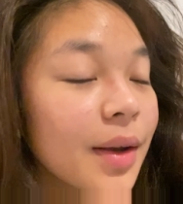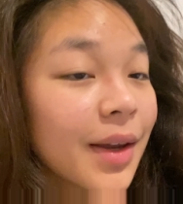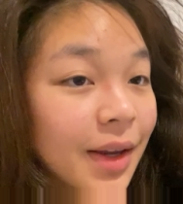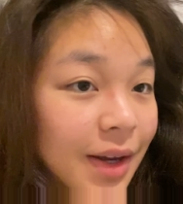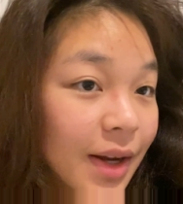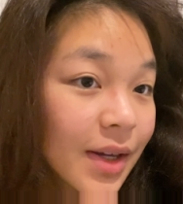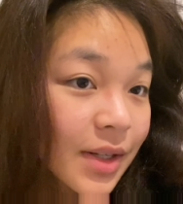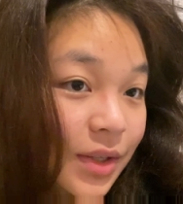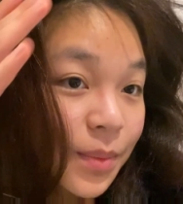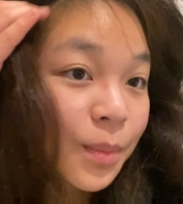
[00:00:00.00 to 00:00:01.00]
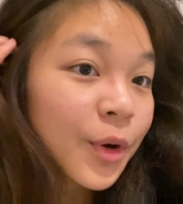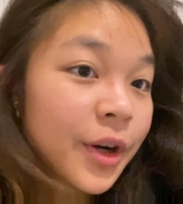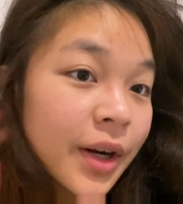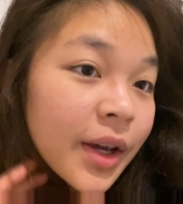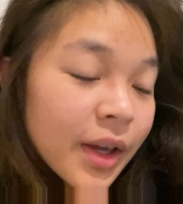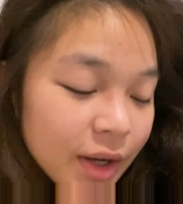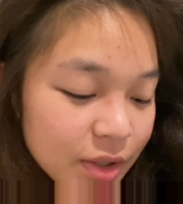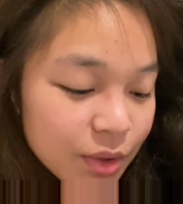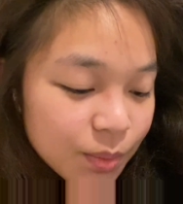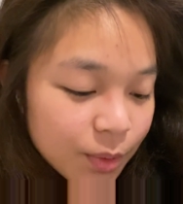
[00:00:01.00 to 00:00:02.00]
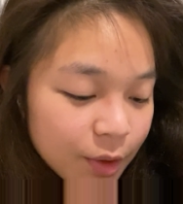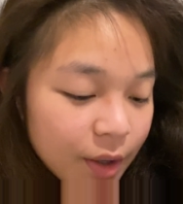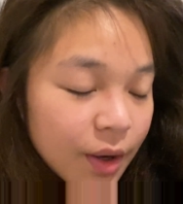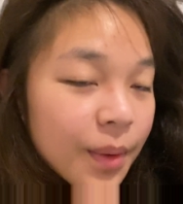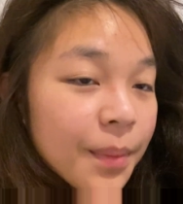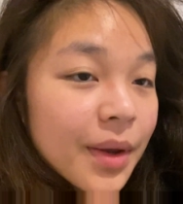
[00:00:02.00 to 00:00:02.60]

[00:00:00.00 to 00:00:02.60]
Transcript: Hey guys, good morning. I just woke up